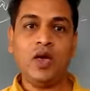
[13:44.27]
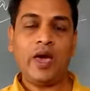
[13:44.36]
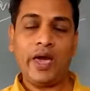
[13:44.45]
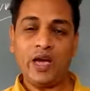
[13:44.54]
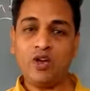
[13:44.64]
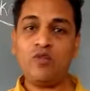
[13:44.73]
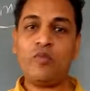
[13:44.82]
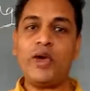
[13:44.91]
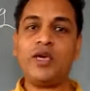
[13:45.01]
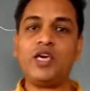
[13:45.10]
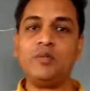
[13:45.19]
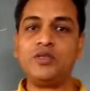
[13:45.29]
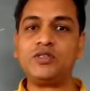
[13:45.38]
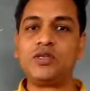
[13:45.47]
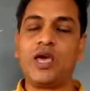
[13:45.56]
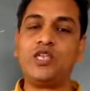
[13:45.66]
Angle of banking
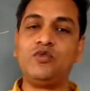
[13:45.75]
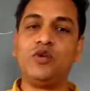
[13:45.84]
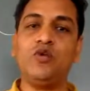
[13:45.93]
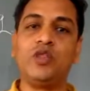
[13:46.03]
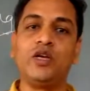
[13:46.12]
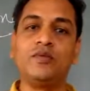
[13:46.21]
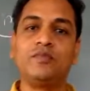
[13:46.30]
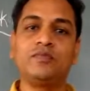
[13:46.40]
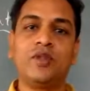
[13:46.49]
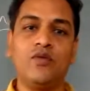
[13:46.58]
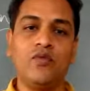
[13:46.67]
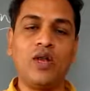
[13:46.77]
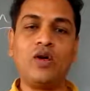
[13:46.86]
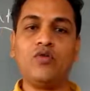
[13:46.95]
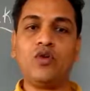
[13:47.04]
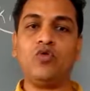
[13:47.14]
means, as we know that
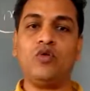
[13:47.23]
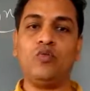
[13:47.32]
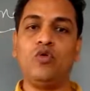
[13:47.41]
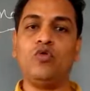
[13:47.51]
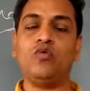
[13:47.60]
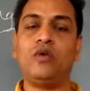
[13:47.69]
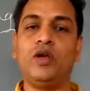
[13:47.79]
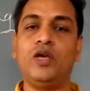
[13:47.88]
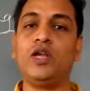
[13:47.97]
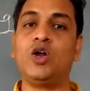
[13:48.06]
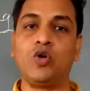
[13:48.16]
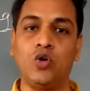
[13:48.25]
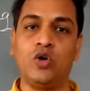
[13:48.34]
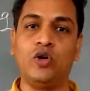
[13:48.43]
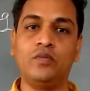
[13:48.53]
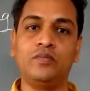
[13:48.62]
whenever we move in a
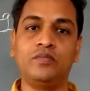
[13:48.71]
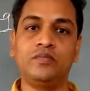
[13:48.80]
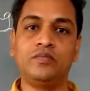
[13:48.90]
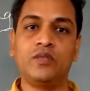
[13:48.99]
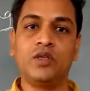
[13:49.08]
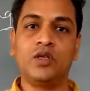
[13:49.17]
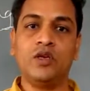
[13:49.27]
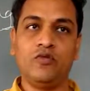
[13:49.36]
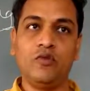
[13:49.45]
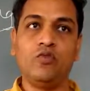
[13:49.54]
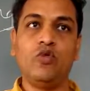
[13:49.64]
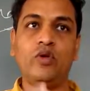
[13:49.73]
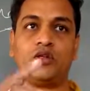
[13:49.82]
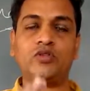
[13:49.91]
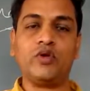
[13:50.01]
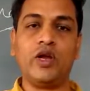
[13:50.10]
road, if you move in
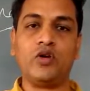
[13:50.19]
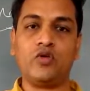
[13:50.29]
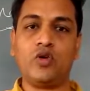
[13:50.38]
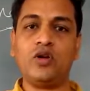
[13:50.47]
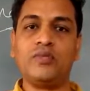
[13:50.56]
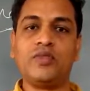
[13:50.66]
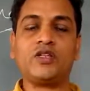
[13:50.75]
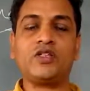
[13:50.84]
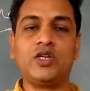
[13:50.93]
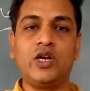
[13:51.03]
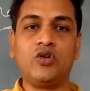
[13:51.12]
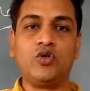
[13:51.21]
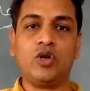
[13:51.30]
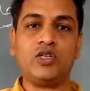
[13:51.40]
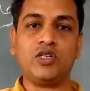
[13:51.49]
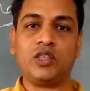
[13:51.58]
a straight road, that straight
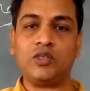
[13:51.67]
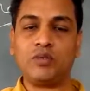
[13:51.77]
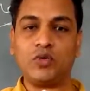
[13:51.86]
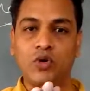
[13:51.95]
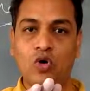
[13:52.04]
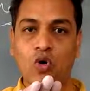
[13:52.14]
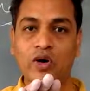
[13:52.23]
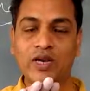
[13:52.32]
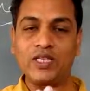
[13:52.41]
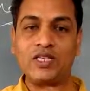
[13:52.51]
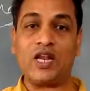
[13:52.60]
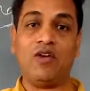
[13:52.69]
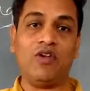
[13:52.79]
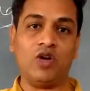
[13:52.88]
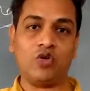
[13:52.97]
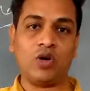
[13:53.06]
road is nothing but we call it as a
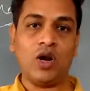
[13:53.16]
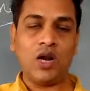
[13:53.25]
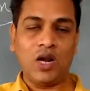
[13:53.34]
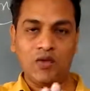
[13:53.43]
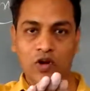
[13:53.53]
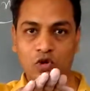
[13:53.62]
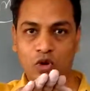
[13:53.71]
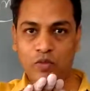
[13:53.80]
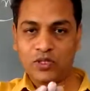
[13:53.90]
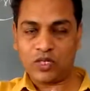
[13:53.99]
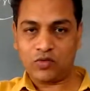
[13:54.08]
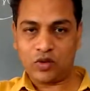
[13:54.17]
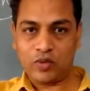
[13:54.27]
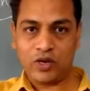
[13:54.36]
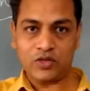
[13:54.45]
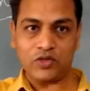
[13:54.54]
level road. Level road means it will
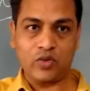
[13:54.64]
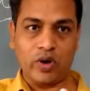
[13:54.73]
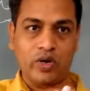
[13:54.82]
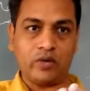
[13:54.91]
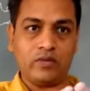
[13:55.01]
be in a straight.